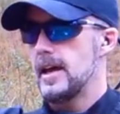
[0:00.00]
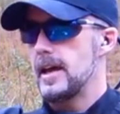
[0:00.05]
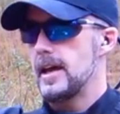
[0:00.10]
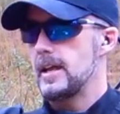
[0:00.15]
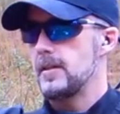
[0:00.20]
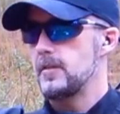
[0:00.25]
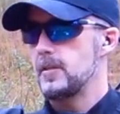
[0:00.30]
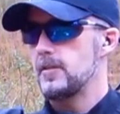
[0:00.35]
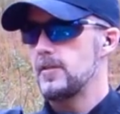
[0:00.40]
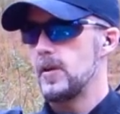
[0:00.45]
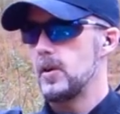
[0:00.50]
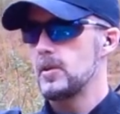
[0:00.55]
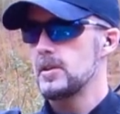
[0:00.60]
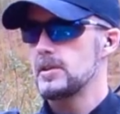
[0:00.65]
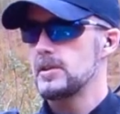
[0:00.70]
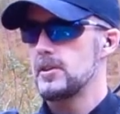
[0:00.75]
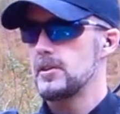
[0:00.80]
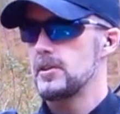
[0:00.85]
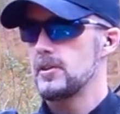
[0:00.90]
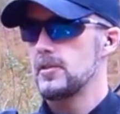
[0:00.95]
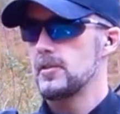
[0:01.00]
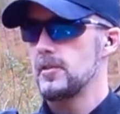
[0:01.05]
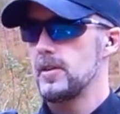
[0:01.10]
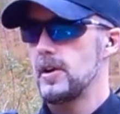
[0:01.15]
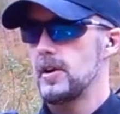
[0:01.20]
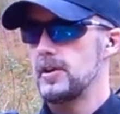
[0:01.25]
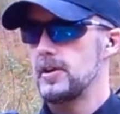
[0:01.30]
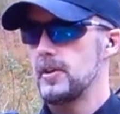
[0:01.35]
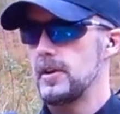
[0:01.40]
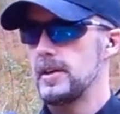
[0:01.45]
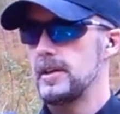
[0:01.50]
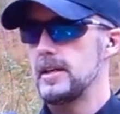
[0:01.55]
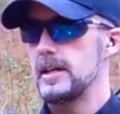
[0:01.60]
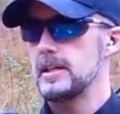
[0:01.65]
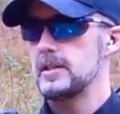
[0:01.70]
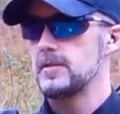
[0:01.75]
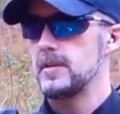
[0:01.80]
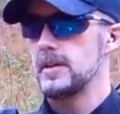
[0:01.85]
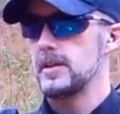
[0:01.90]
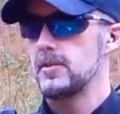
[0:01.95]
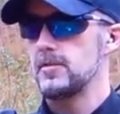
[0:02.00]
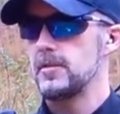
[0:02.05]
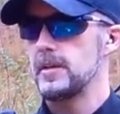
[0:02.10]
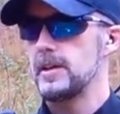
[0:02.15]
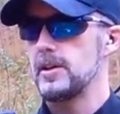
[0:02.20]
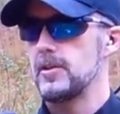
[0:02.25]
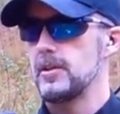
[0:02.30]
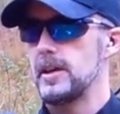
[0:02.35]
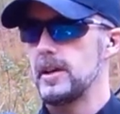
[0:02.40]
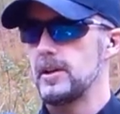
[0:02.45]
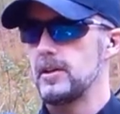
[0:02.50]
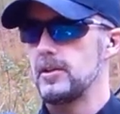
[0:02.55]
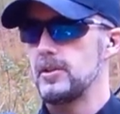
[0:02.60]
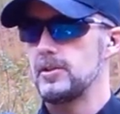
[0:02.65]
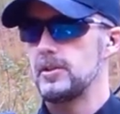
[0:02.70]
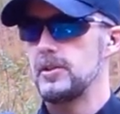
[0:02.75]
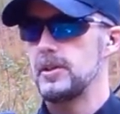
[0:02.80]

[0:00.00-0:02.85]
And if you focus on your index finger fingernail,